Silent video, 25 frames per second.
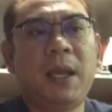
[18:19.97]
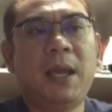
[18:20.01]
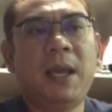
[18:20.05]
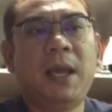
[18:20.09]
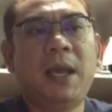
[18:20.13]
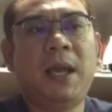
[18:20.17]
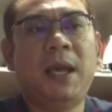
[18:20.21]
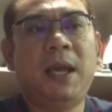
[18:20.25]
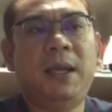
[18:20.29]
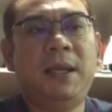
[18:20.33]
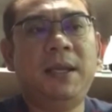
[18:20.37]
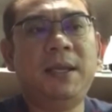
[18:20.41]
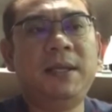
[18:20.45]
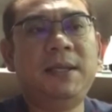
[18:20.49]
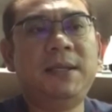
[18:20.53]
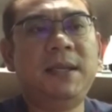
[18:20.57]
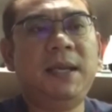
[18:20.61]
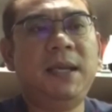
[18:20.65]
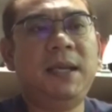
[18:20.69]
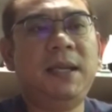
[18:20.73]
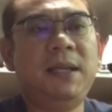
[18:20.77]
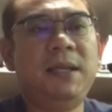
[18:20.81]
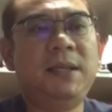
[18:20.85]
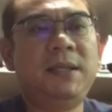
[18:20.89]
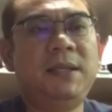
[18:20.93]
This
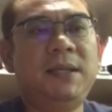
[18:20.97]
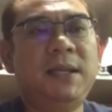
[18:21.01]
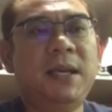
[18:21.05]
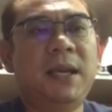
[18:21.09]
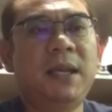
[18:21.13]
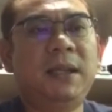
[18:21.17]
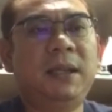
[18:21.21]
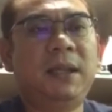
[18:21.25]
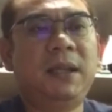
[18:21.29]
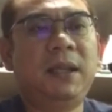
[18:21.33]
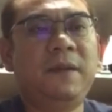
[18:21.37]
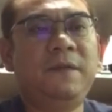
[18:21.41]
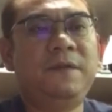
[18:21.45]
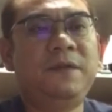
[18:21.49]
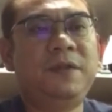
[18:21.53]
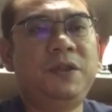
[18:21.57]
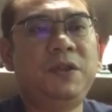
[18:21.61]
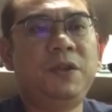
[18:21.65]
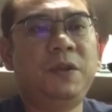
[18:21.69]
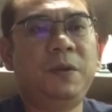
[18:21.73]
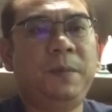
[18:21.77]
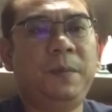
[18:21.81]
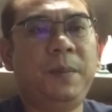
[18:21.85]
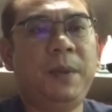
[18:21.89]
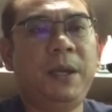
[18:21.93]
initiative
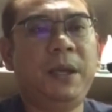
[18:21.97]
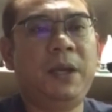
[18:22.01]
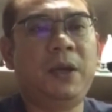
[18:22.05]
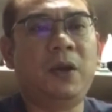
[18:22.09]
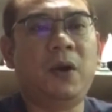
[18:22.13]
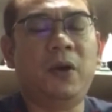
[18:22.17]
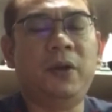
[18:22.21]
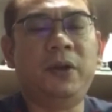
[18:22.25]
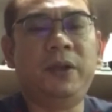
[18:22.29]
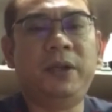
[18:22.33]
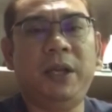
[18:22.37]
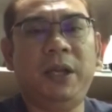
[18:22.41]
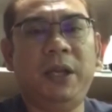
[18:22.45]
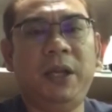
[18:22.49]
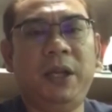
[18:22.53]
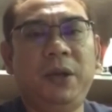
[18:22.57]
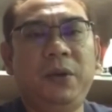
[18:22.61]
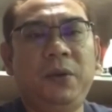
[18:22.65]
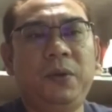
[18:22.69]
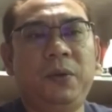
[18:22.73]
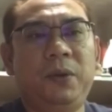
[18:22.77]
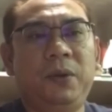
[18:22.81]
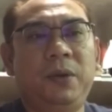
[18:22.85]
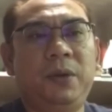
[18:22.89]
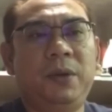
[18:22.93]
should be
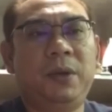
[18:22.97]
continued.